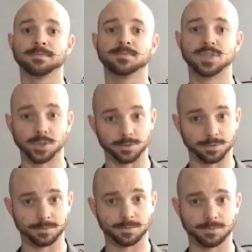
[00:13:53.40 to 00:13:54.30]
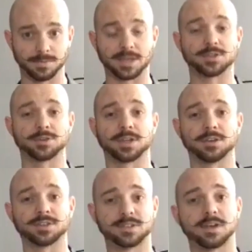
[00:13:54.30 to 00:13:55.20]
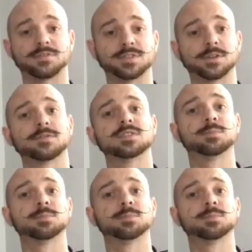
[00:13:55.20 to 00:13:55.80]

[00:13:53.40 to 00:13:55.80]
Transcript: 2, make sure that your stuff serves